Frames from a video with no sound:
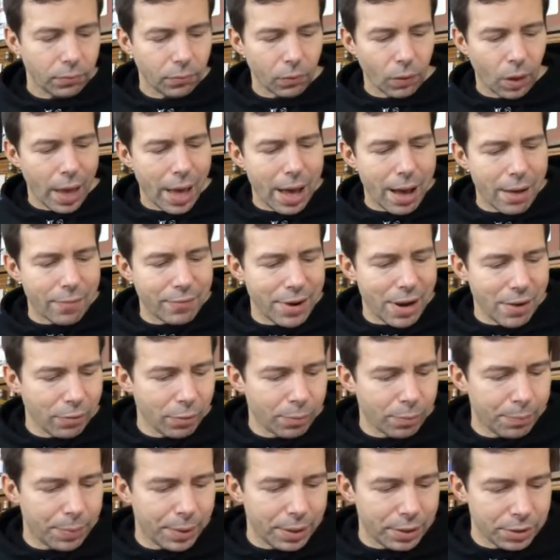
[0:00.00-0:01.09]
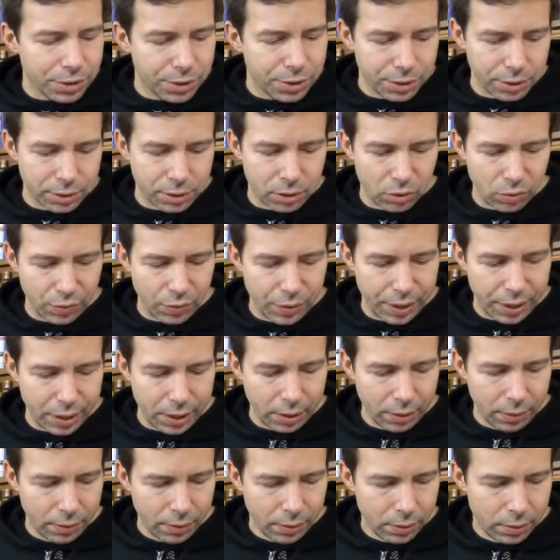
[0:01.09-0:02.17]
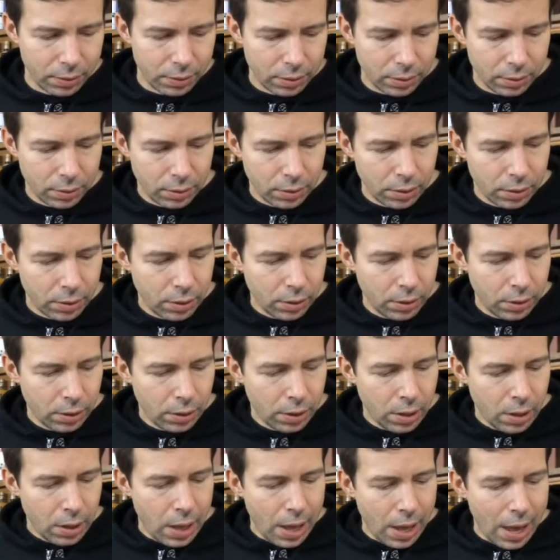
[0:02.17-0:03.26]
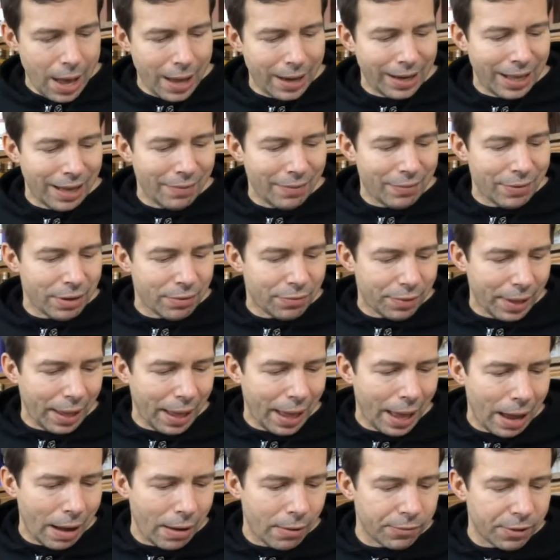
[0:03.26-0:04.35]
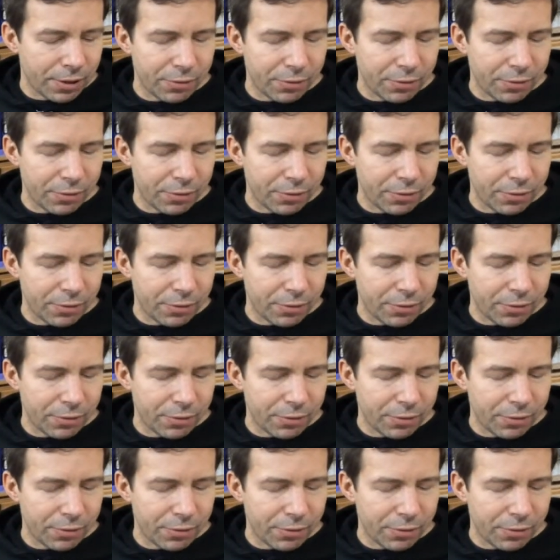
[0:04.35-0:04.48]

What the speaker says: have never been to Korea. And even if they have, they've